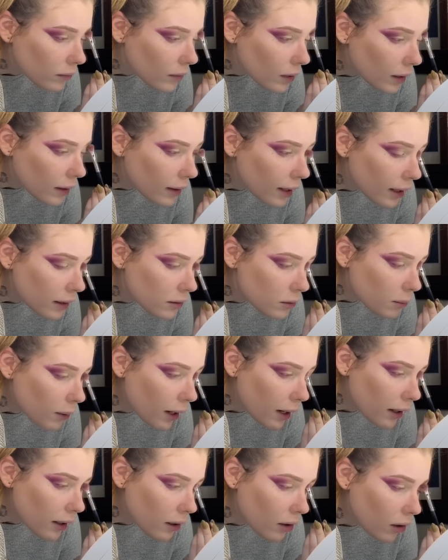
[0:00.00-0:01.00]
And that's
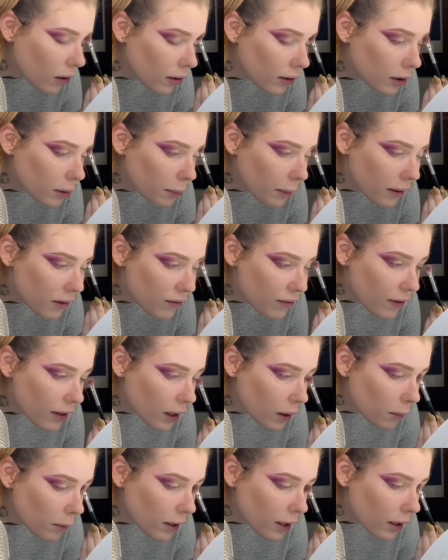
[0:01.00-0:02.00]
why I call you my
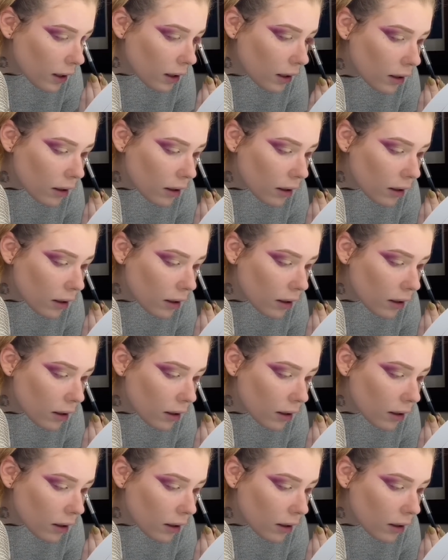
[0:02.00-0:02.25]
family.